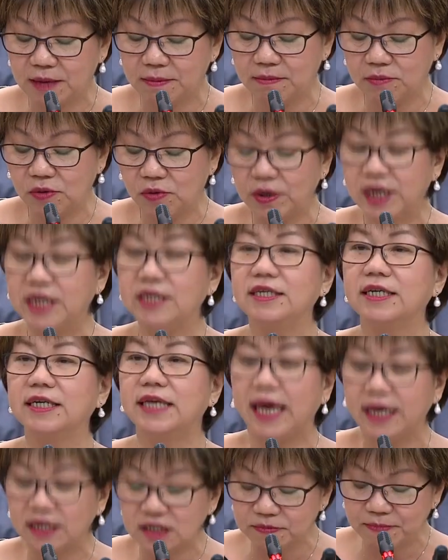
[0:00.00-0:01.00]
them more in the
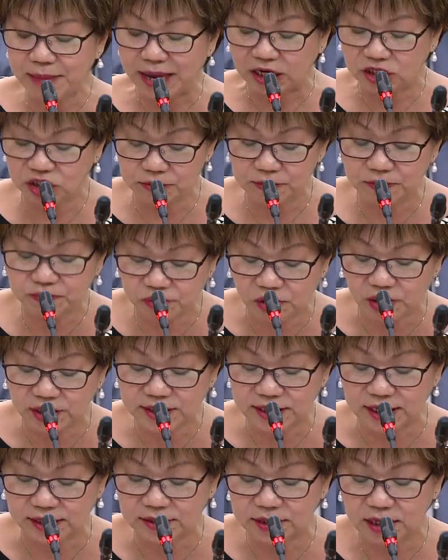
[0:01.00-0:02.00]
case management
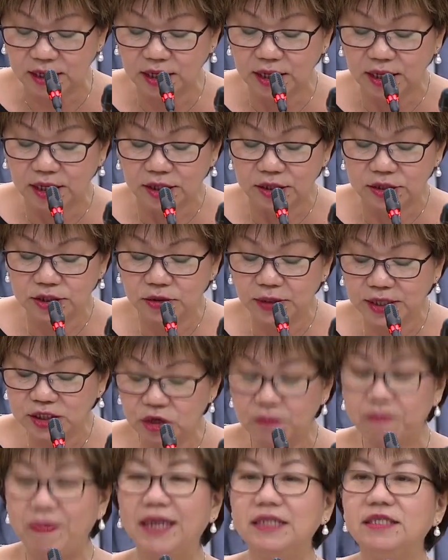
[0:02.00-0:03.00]
process so as
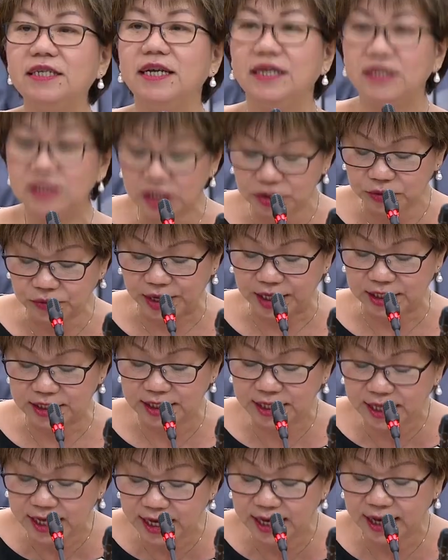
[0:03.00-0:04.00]
to better integrate
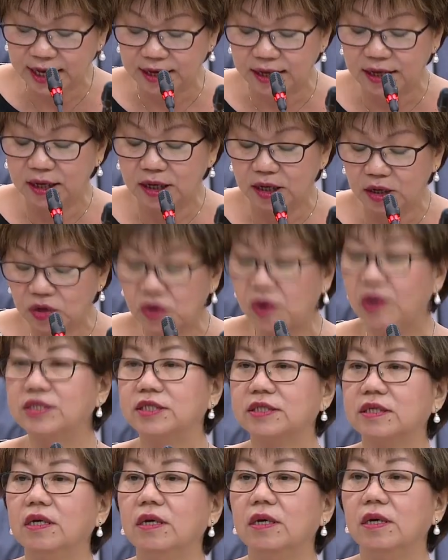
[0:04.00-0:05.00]
the care
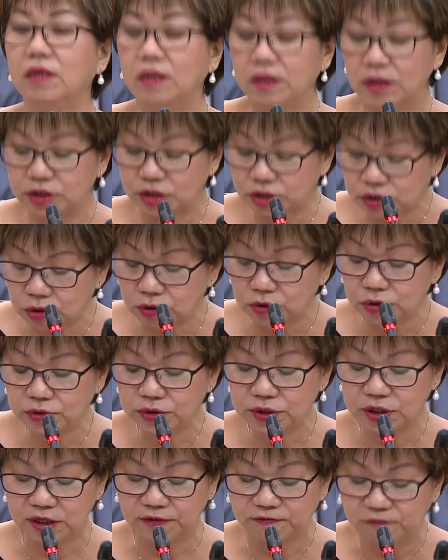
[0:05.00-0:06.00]
across
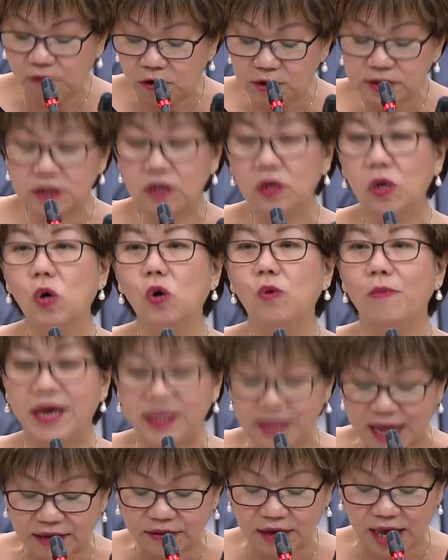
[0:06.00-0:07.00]
schools, the foster home
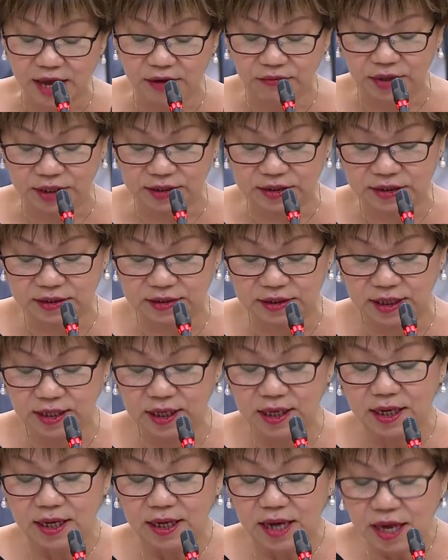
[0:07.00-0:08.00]
and other areas.
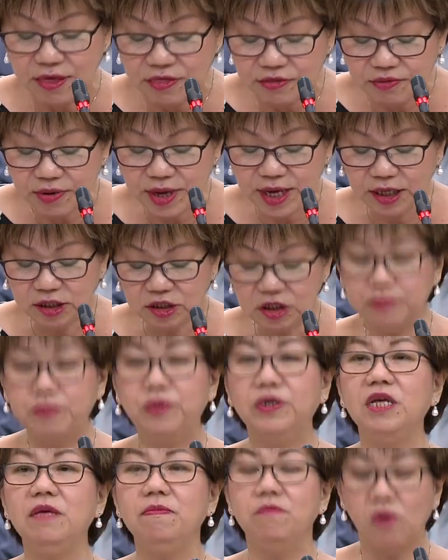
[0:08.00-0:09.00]
And three, to
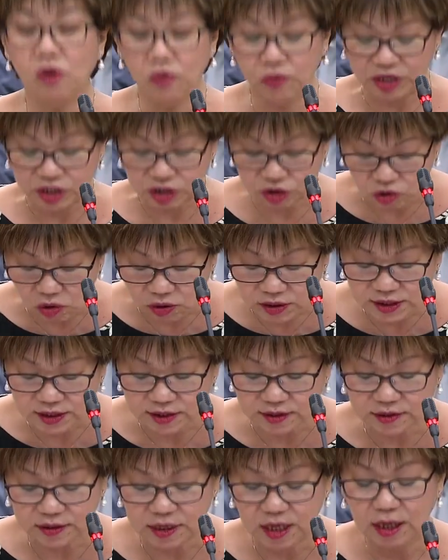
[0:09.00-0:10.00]
put in more
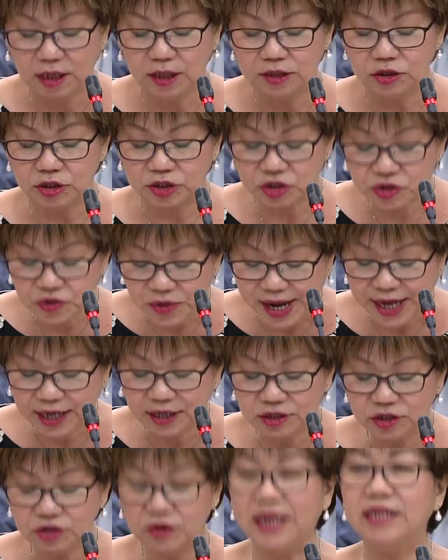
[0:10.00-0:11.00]
resources to
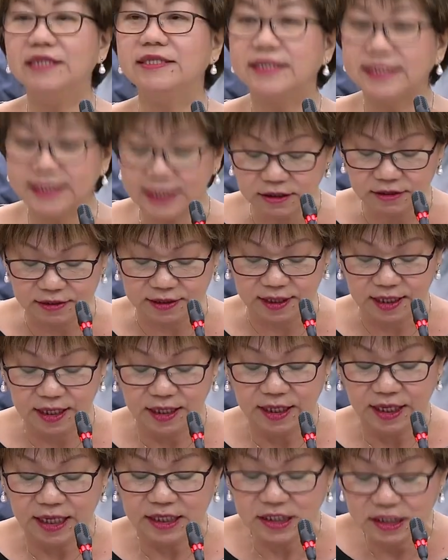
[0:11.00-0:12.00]
train, to unskill
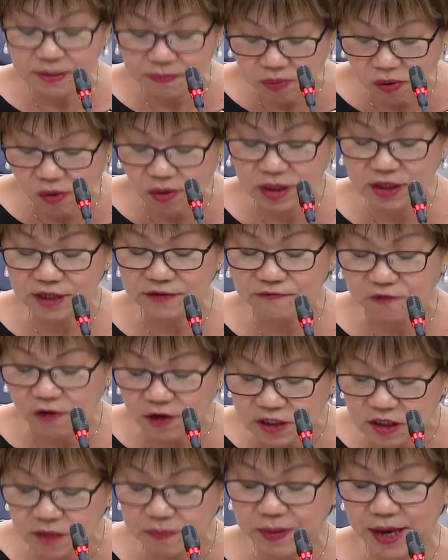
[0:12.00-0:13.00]
and support the
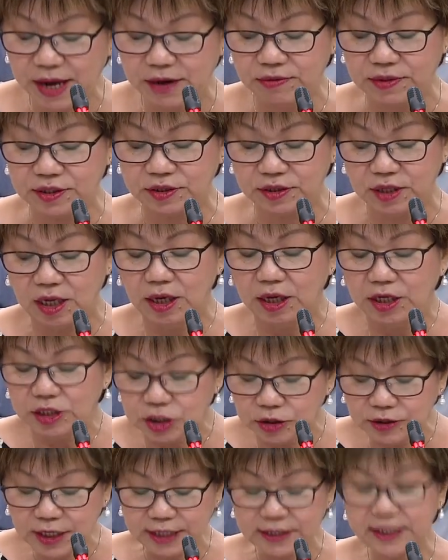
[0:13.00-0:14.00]
foster parents
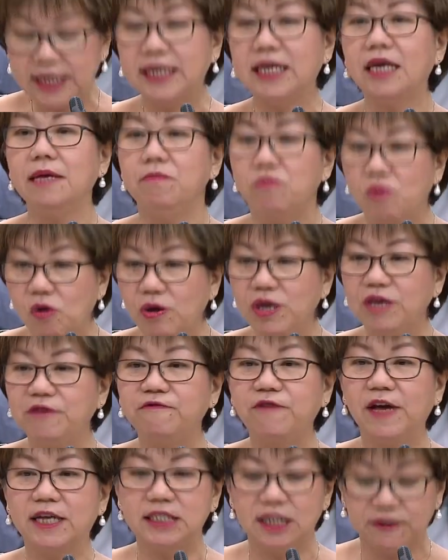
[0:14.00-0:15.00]
so that they can more
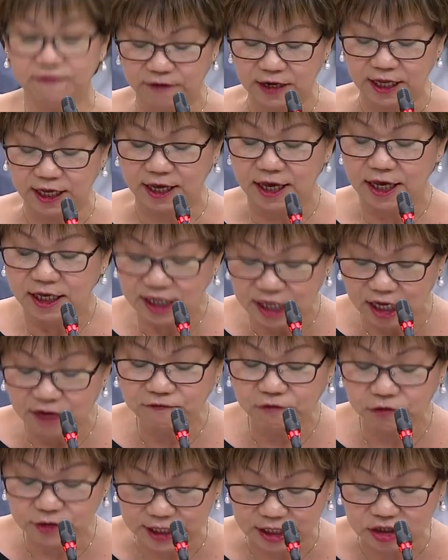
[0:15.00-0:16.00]
effectively
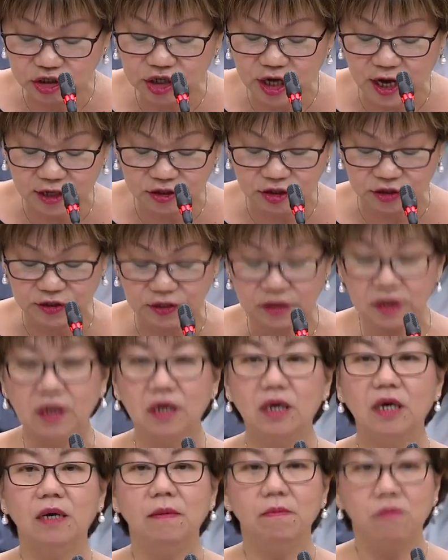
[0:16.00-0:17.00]
care for their charges,
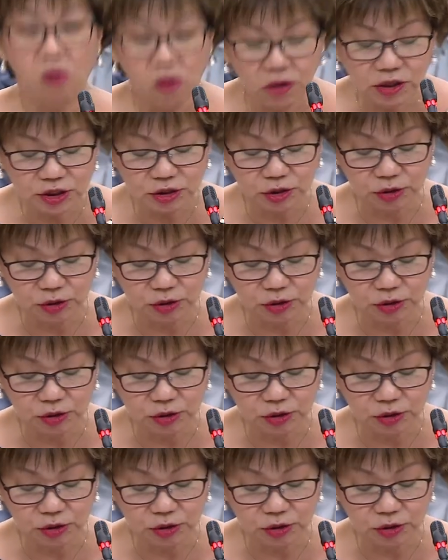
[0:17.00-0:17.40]
more